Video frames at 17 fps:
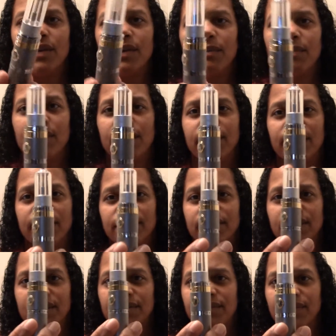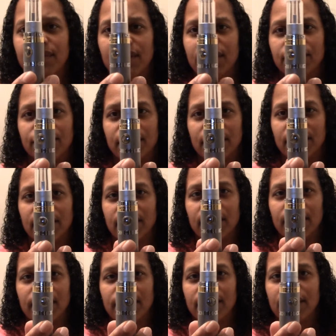but it does sit flush on
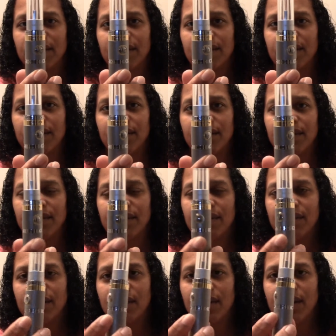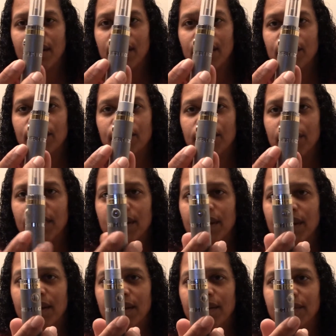there, and it looks pretty
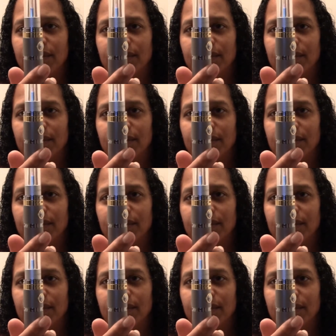good.